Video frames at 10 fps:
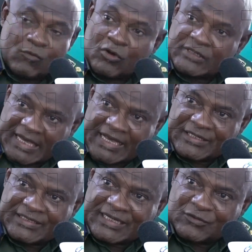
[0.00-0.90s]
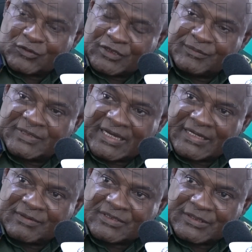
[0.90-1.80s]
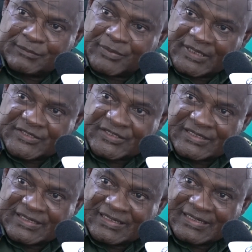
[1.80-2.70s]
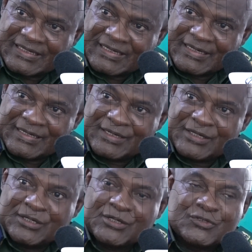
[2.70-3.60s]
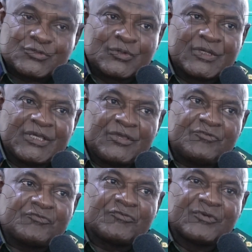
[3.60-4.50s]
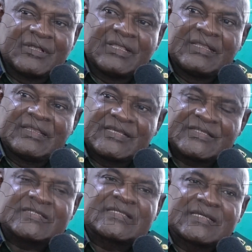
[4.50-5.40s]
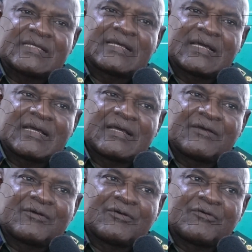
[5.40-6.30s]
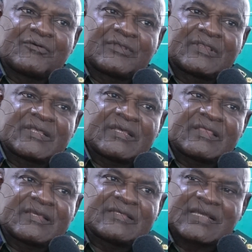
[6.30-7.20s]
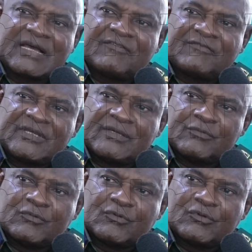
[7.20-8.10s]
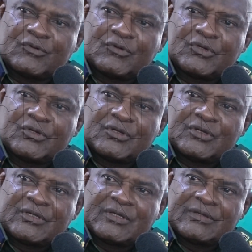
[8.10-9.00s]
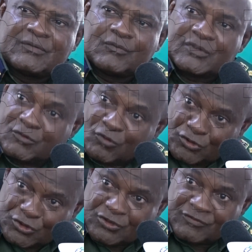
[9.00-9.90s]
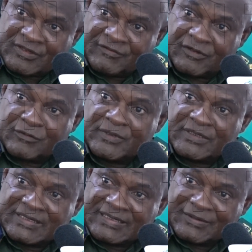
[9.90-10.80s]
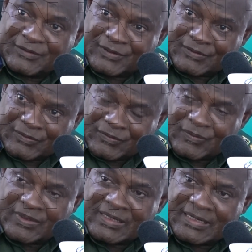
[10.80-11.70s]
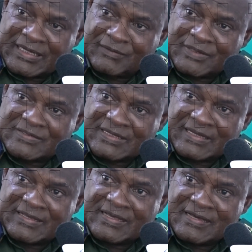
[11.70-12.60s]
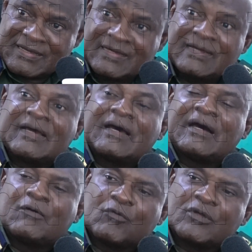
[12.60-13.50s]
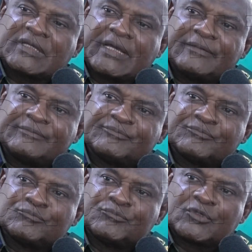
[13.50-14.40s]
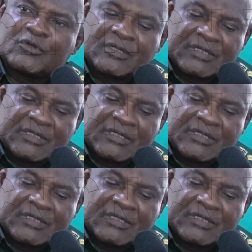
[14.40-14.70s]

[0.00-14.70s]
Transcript: water that will keep the animals in place? So if this three things are available the condition of the environment, whether the animals are there, and water. Because